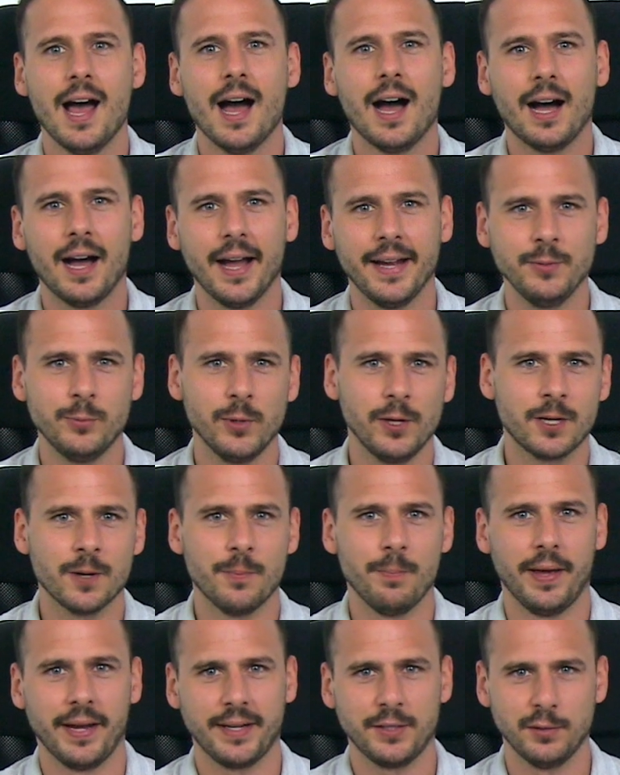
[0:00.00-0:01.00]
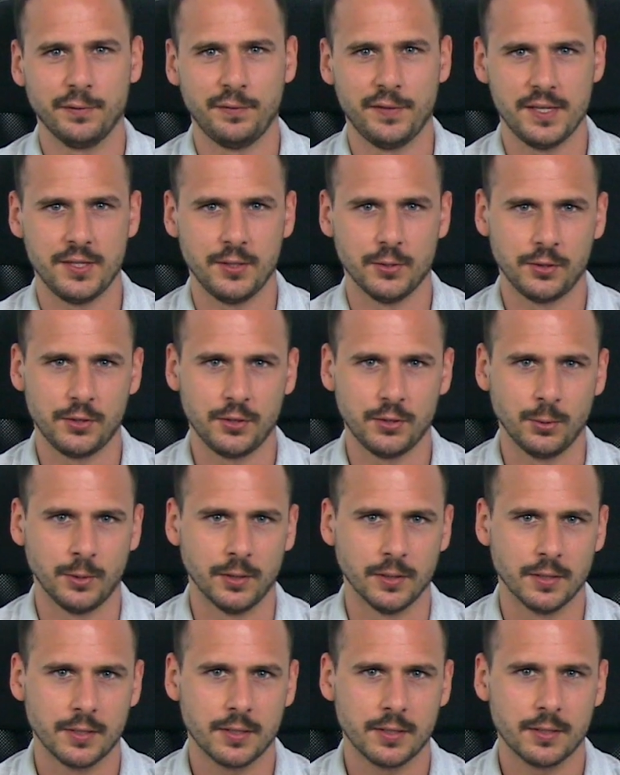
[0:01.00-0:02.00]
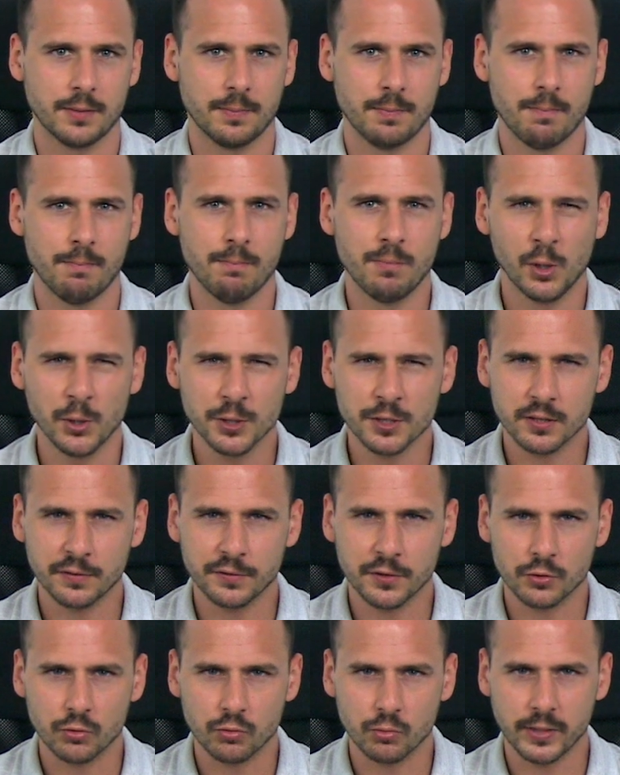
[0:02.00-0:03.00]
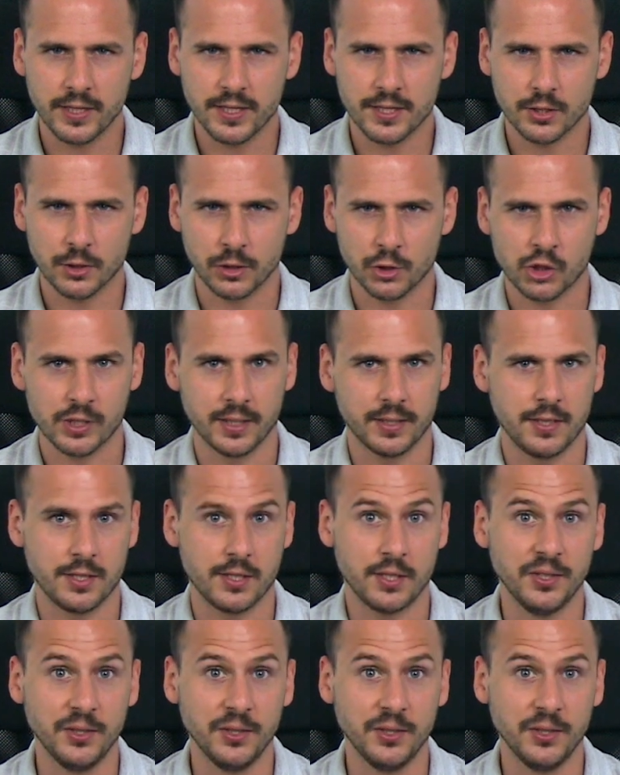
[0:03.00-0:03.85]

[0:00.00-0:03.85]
Hi and welcome back to Physiotutors. Most of the research that is